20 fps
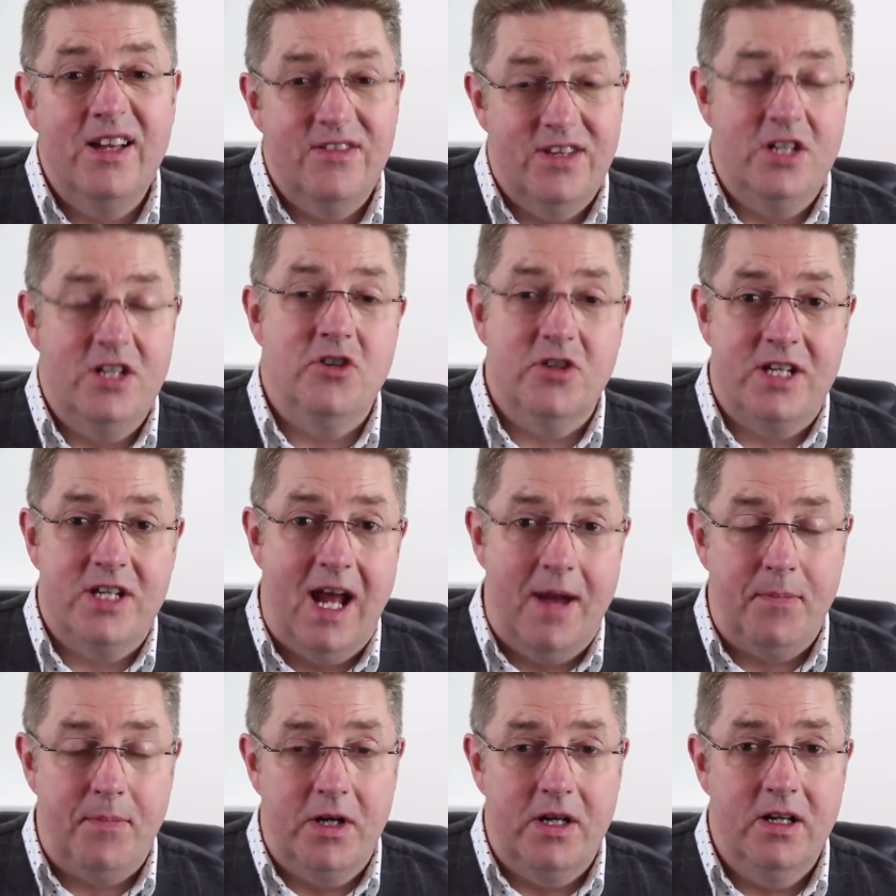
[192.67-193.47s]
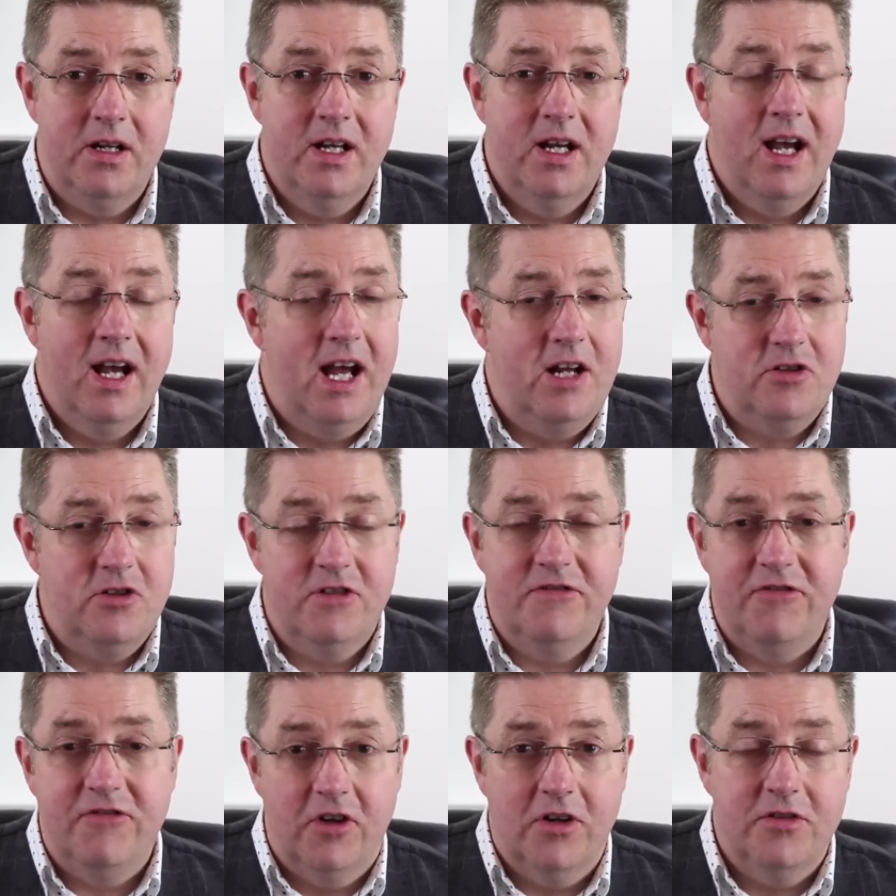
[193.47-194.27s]
they just happen. I
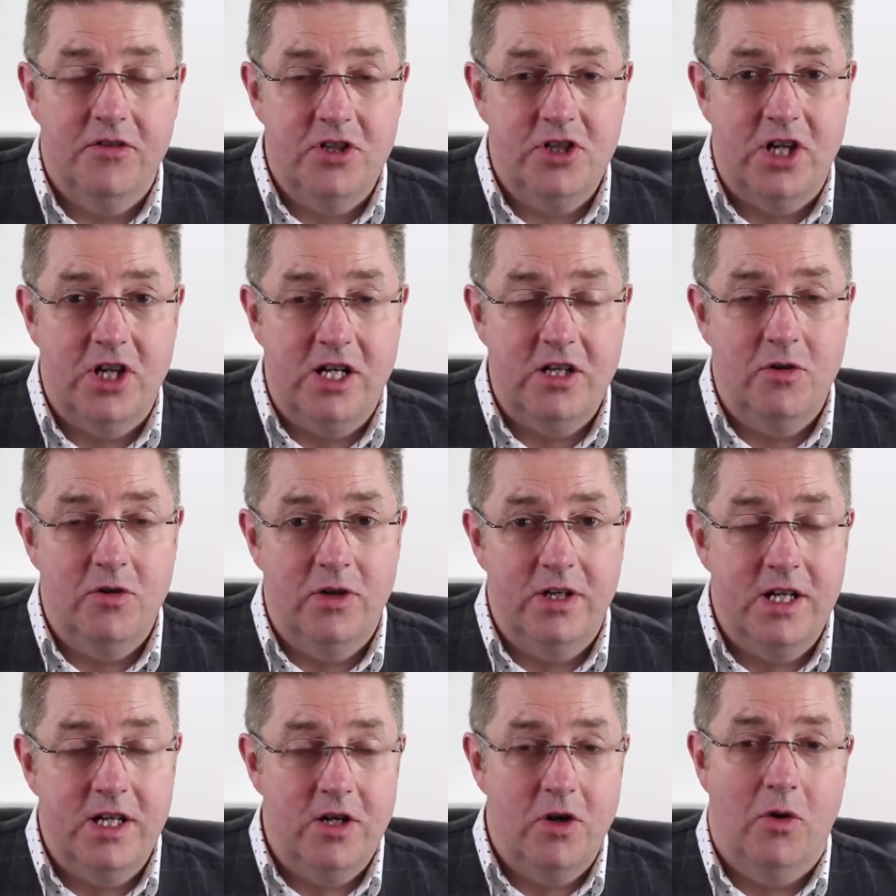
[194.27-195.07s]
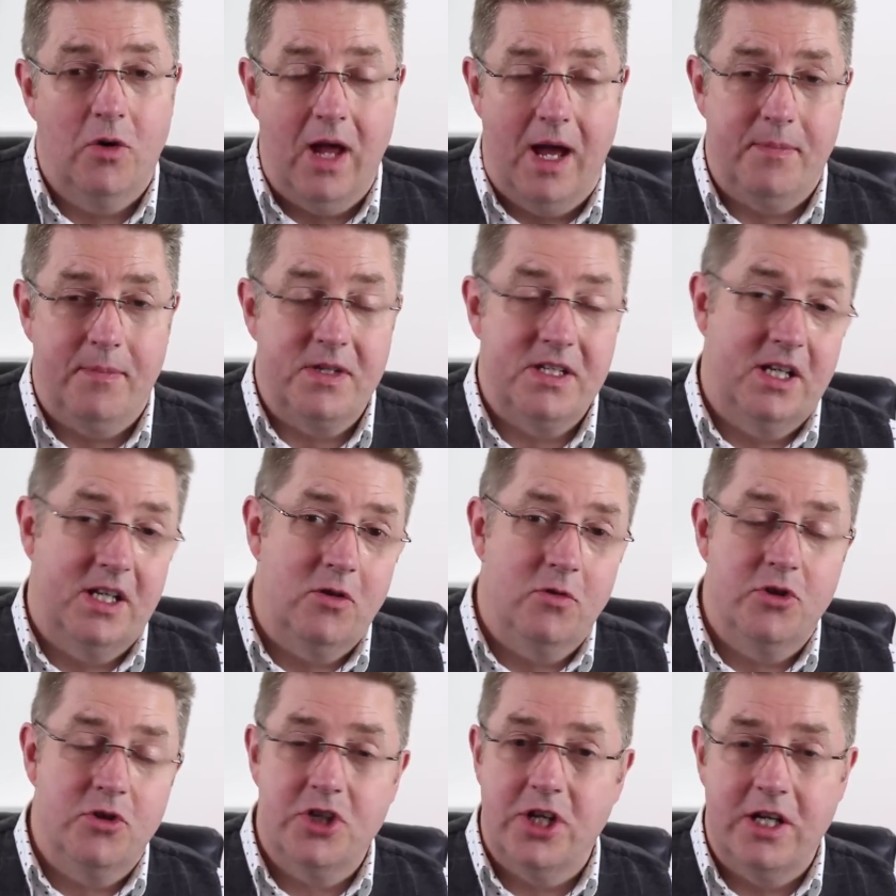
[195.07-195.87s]
just follow the schedule and it all happens. I
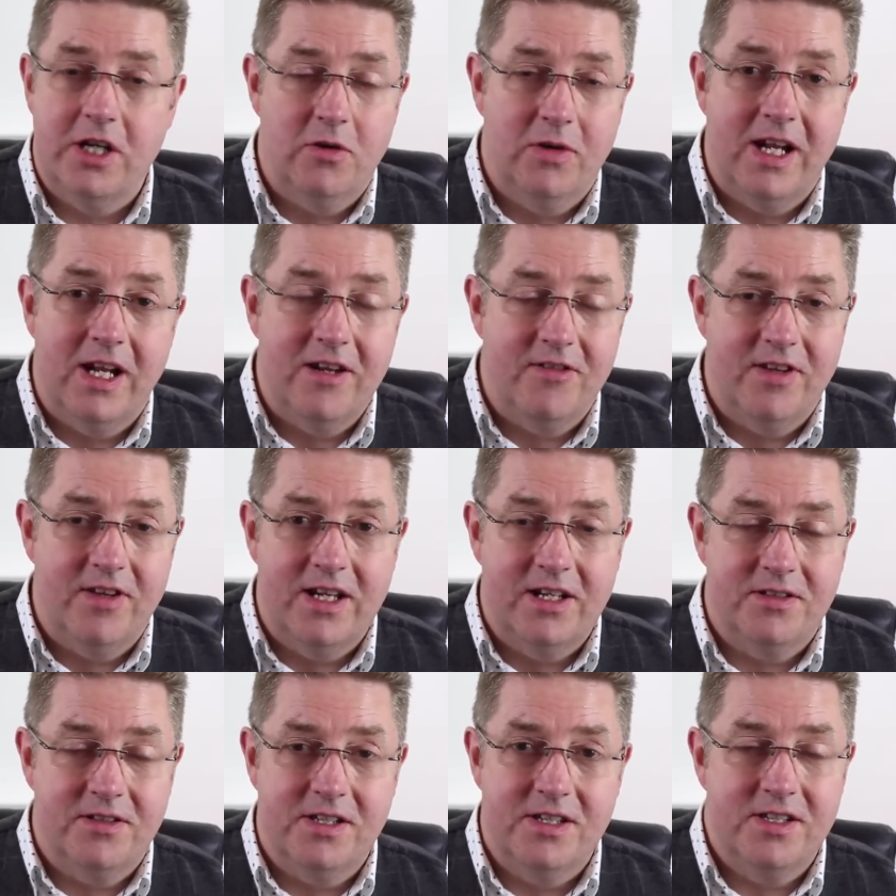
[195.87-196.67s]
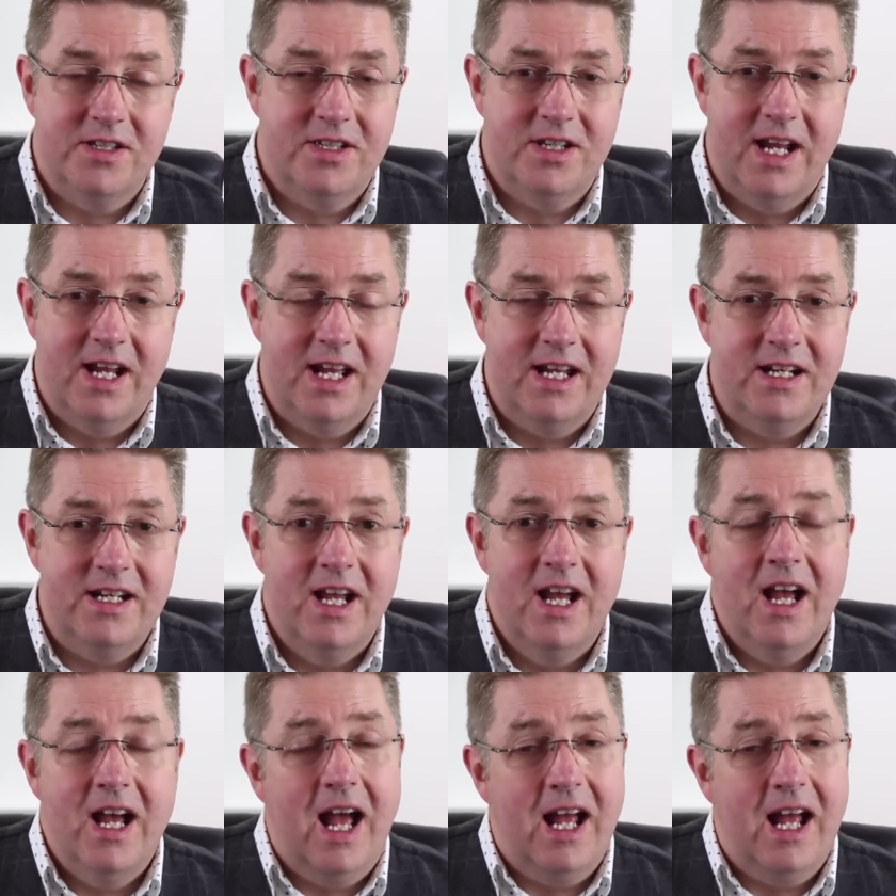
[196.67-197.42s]
don't schedule anything else instead.